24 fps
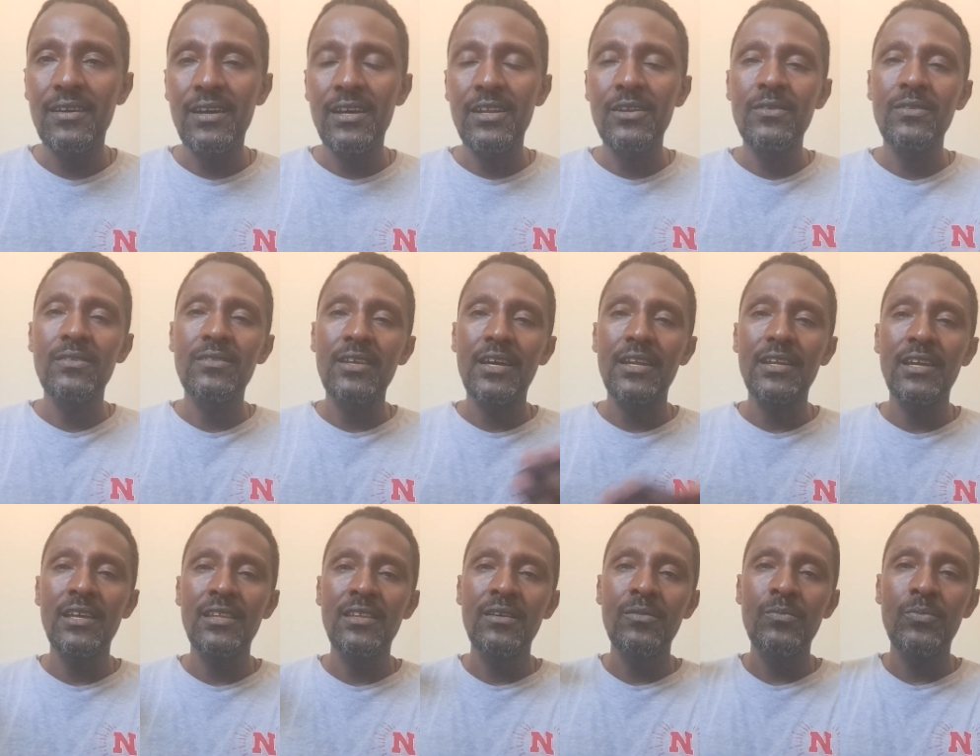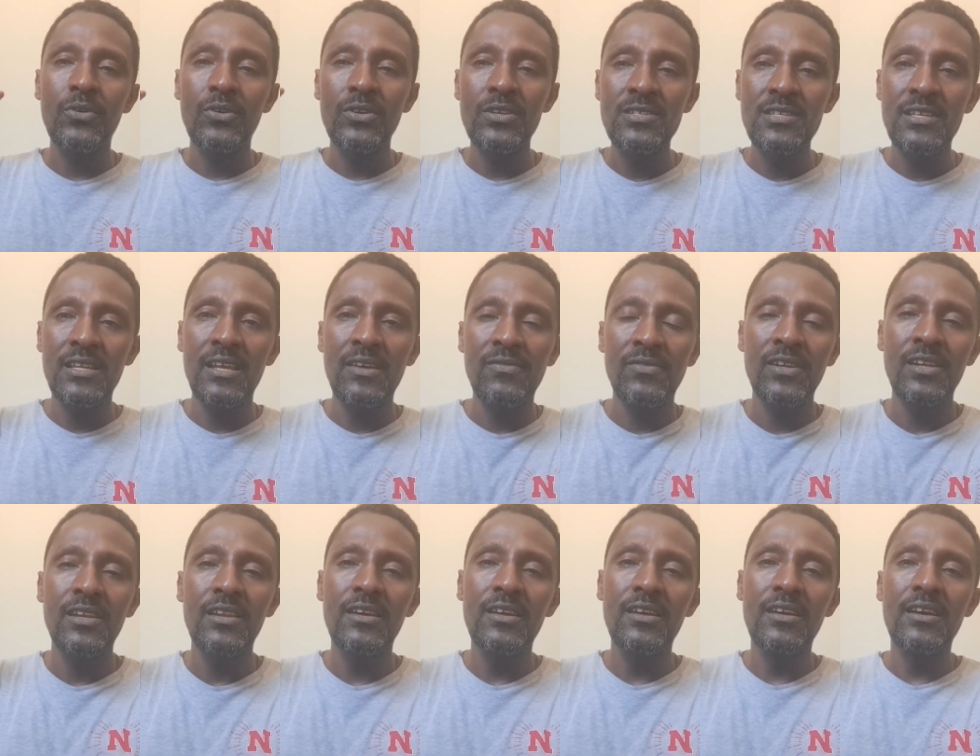Are you targeting policy
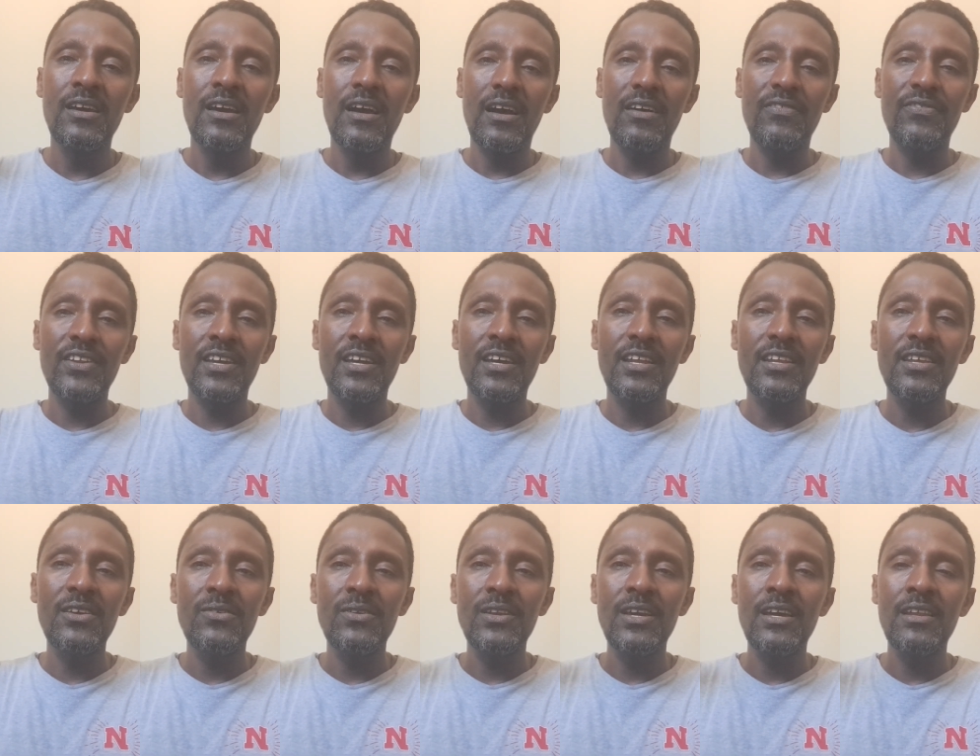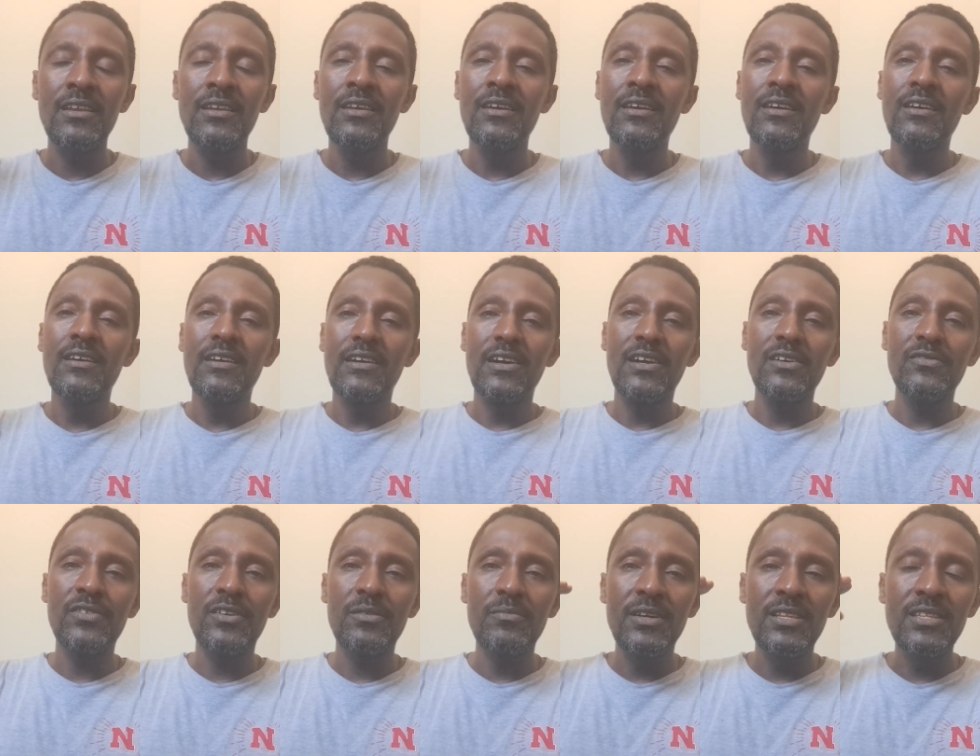level, African Union,
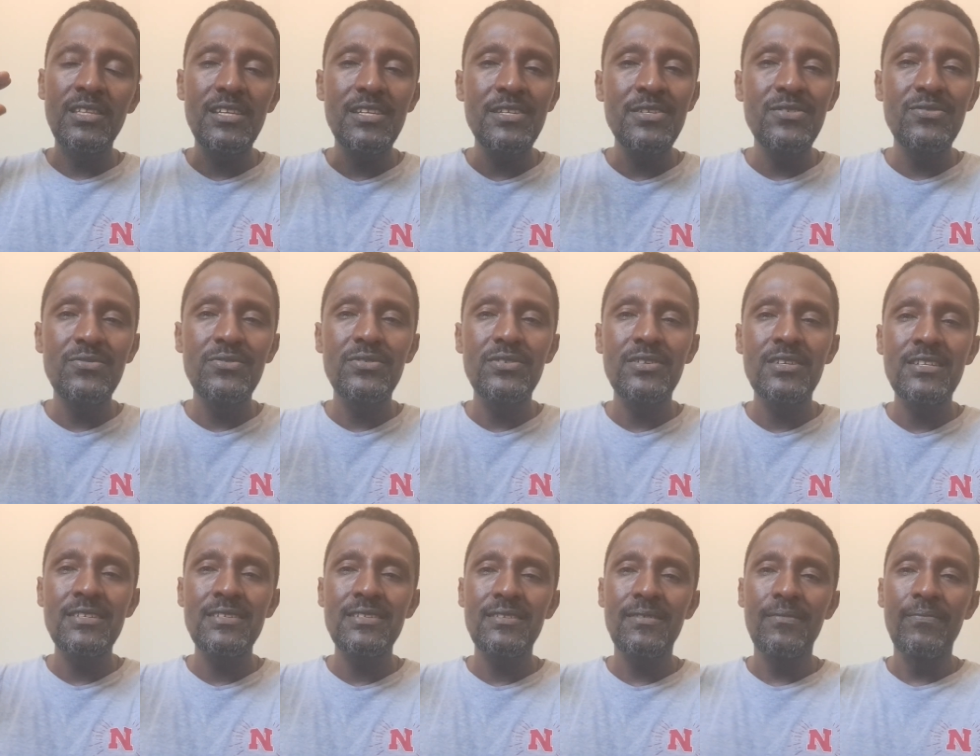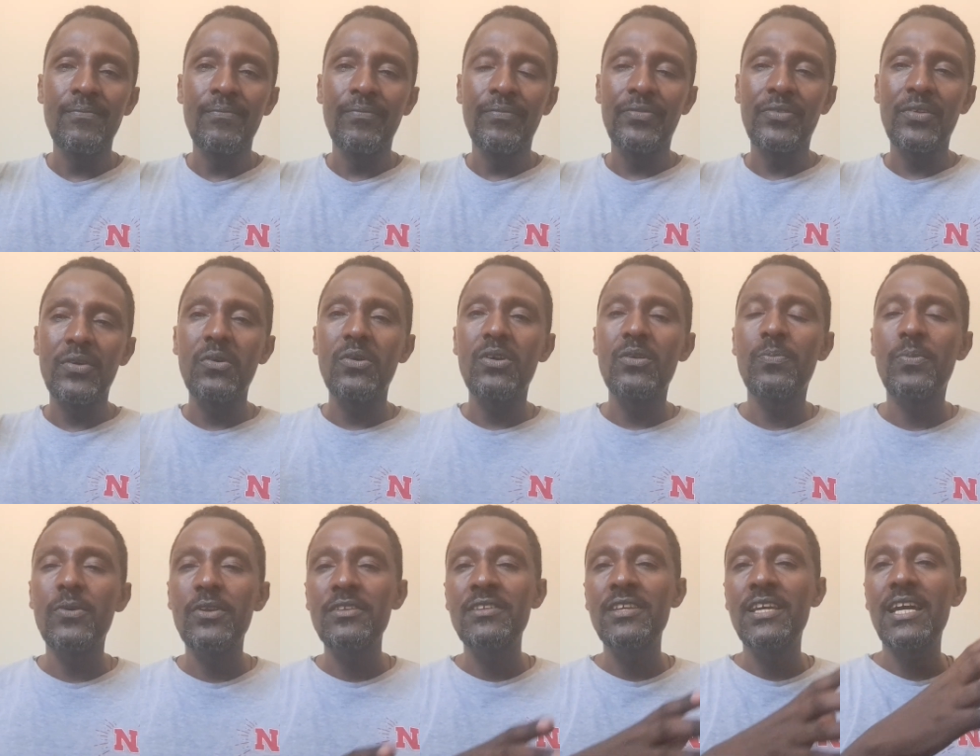government institutions, or
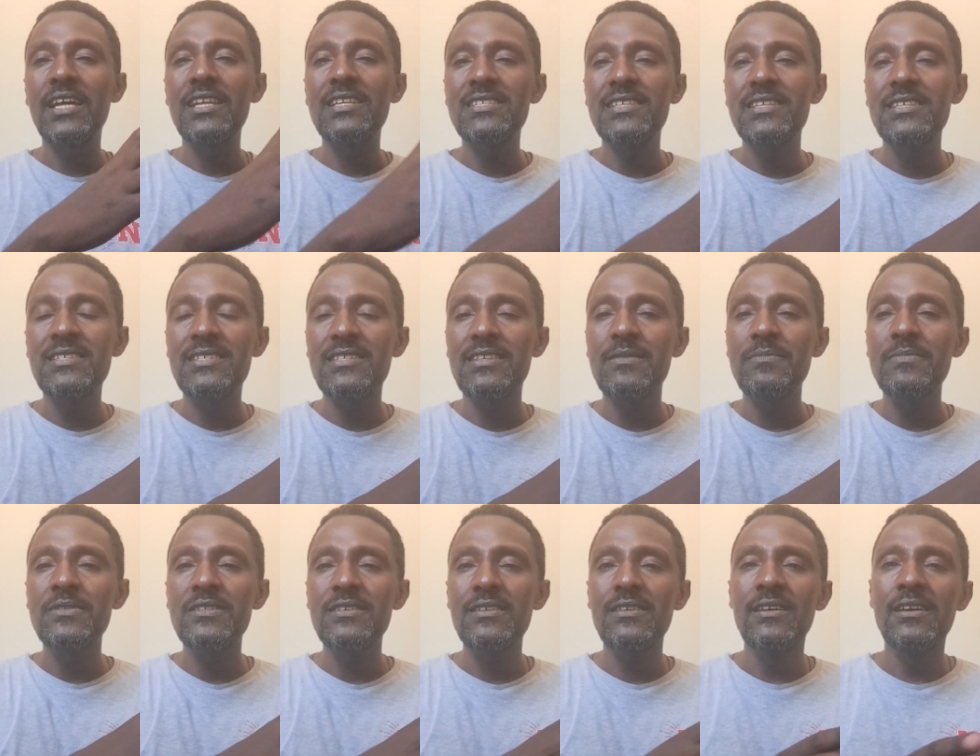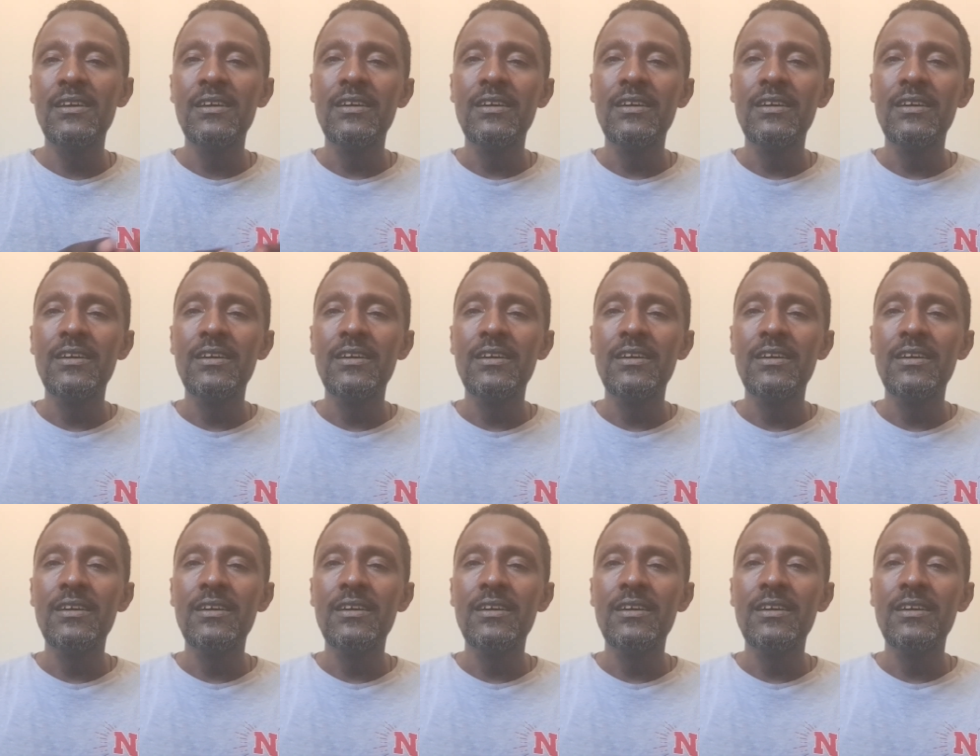political systems,